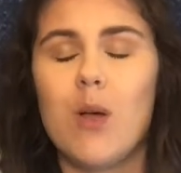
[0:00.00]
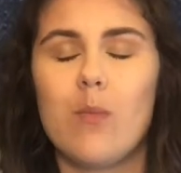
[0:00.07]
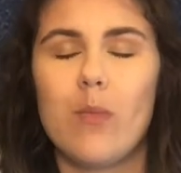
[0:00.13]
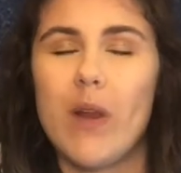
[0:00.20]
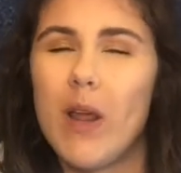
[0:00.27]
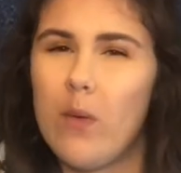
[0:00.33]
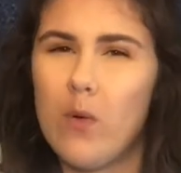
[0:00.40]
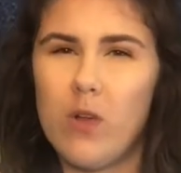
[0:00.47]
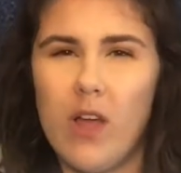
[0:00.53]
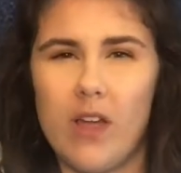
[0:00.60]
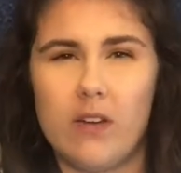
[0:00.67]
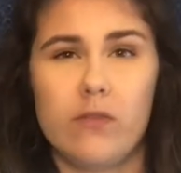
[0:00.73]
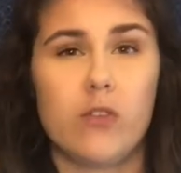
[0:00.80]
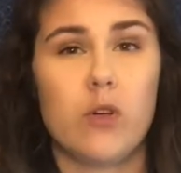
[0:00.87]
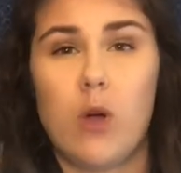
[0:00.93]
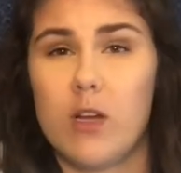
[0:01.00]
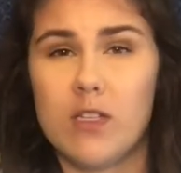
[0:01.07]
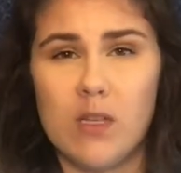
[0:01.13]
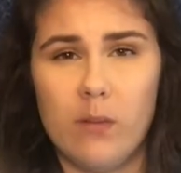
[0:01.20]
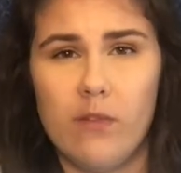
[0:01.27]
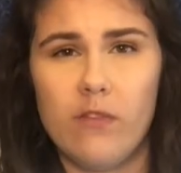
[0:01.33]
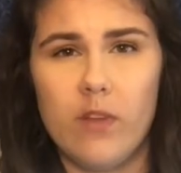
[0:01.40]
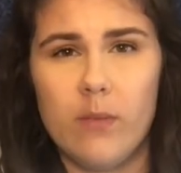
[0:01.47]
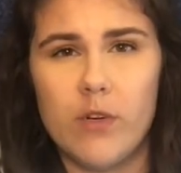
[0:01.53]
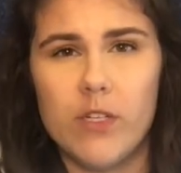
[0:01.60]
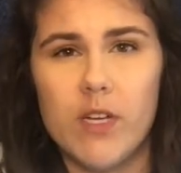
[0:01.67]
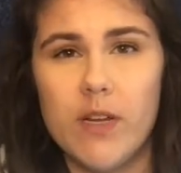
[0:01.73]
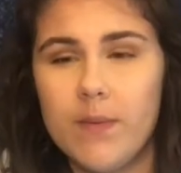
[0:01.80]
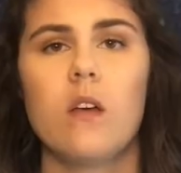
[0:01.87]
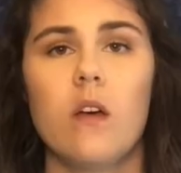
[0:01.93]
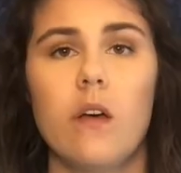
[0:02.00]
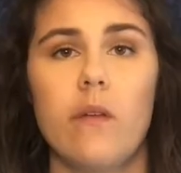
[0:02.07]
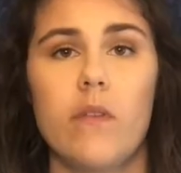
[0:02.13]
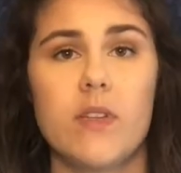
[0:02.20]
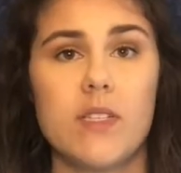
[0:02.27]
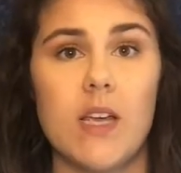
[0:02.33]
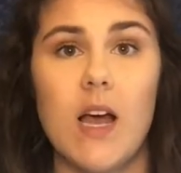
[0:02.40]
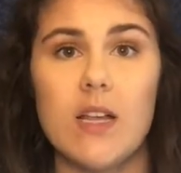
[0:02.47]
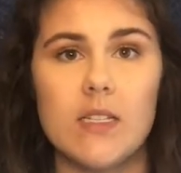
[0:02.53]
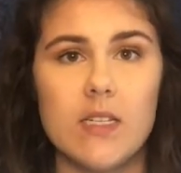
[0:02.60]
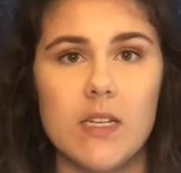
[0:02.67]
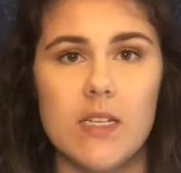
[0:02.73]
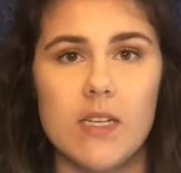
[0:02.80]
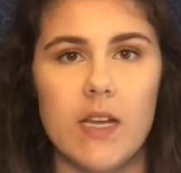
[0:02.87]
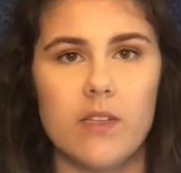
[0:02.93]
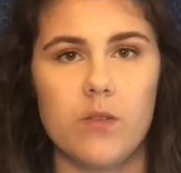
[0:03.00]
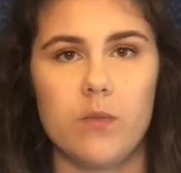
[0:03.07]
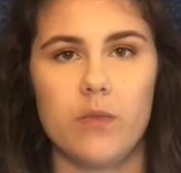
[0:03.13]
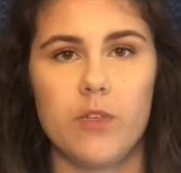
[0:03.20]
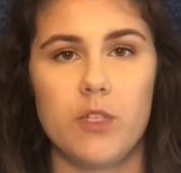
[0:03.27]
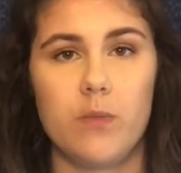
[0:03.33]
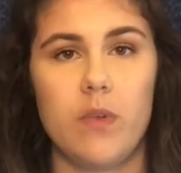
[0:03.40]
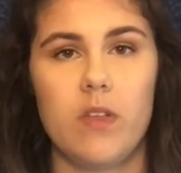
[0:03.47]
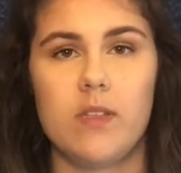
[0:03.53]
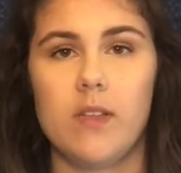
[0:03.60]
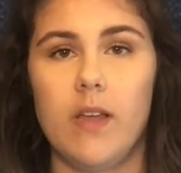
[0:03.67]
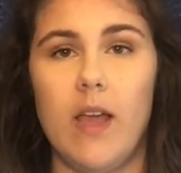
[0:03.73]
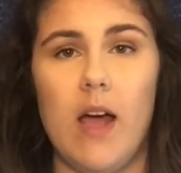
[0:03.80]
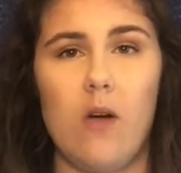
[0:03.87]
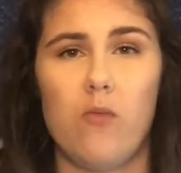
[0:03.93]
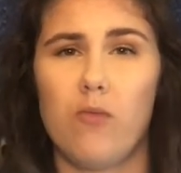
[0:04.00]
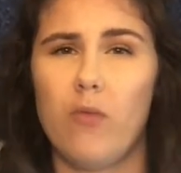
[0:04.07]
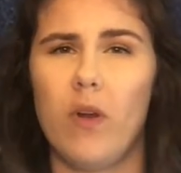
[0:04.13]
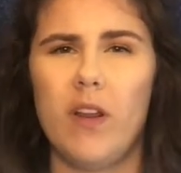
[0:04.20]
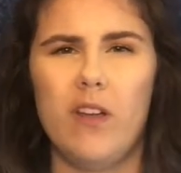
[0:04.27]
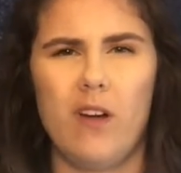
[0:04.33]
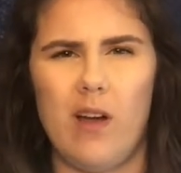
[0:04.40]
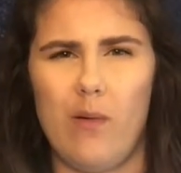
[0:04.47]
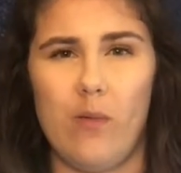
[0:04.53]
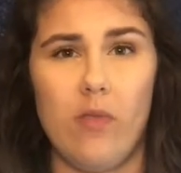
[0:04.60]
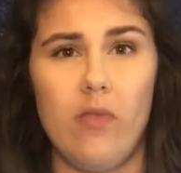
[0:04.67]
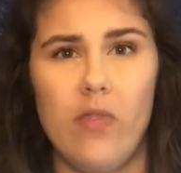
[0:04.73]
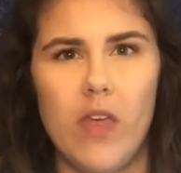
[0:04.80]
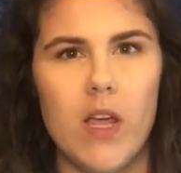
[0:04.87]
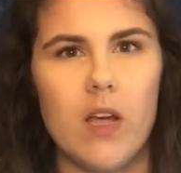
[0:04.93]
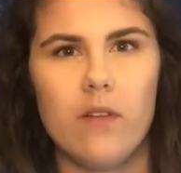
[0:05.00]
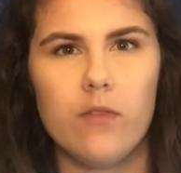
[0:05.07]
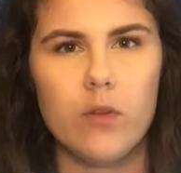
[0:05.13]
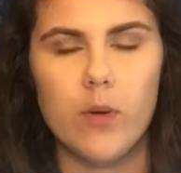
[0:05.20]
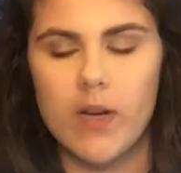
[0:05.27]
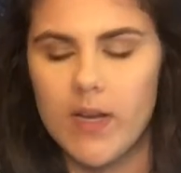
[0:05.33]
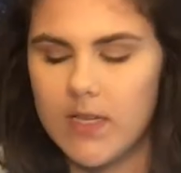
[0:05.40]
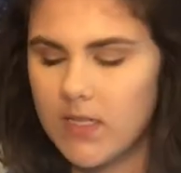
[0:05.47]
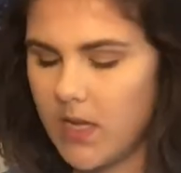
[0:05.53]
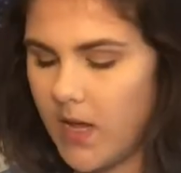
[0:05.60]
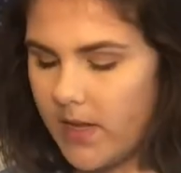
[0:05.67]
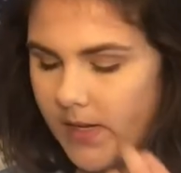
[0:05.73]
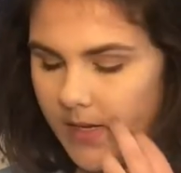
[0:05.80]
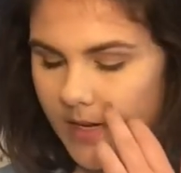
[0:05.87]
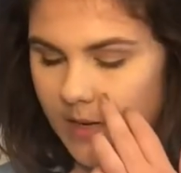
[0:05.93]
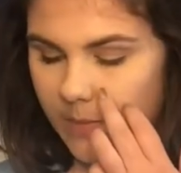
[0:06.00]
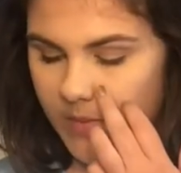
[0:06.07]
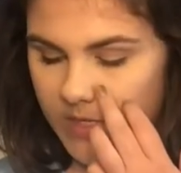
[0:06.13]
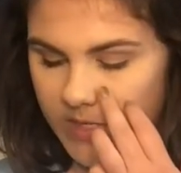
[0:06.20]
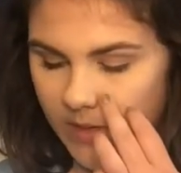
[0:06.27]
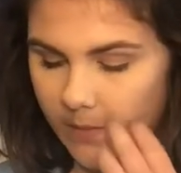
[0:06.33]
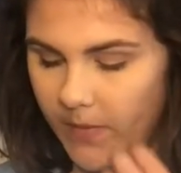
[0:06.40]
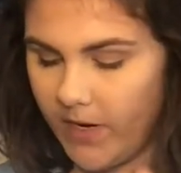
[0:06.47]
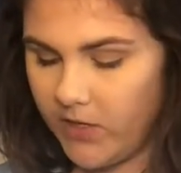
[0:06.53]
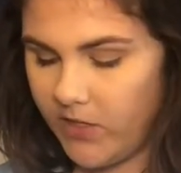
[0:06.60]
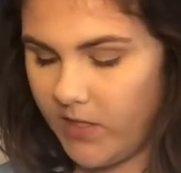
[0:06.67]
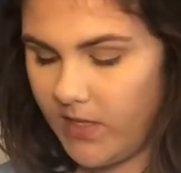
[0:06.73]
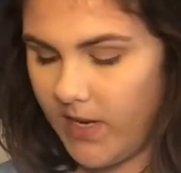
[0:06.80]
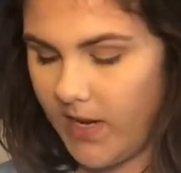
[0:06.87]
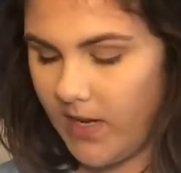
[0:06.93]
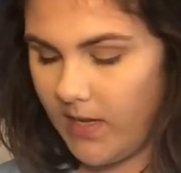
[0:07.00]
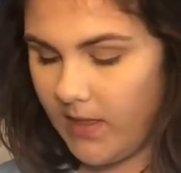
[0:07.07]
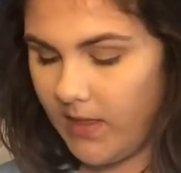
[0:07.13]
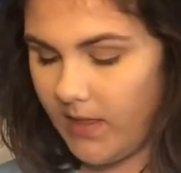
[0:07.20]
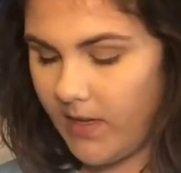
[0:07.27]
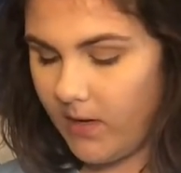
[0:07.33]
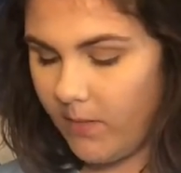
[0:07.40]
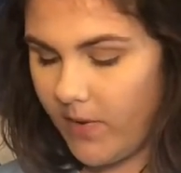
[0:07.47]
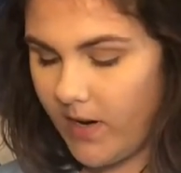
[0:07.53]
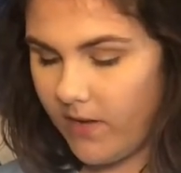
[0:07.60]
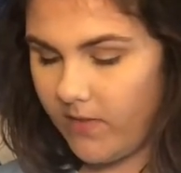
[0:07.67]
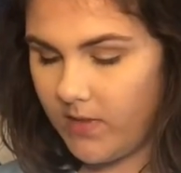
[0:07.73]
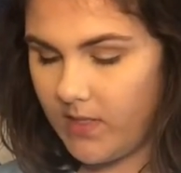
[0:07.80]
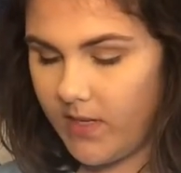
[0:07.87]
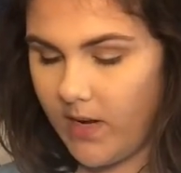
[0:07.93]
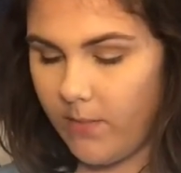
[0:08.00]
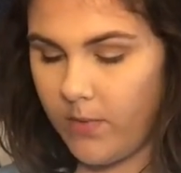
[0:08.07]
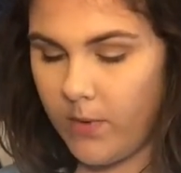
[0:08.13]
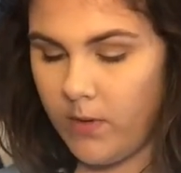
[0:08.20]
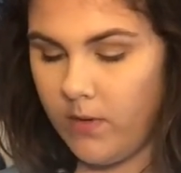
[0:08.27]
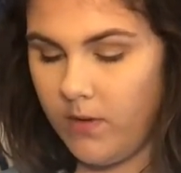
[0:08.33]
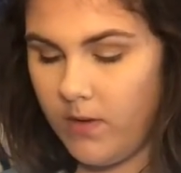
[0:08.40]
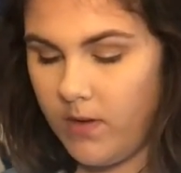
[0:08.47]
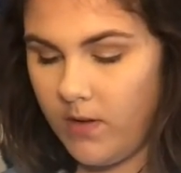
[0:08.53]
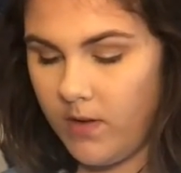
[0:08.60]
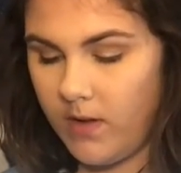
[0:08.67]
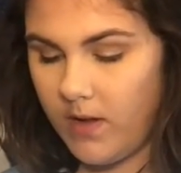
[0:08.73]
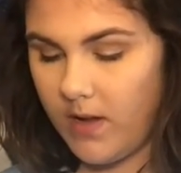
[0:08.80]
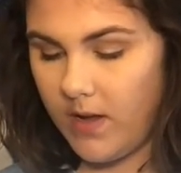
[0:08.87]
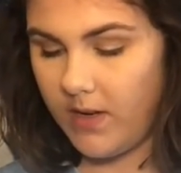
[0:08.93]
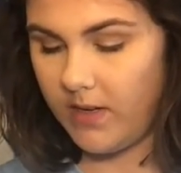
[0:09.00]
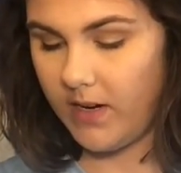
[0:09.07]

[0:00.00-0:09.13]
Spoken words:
but I will kind of show how some of them are done. A viscosity test, which is basically how runny or how thick a fluid is, can be done by just taking a little bit of the sample and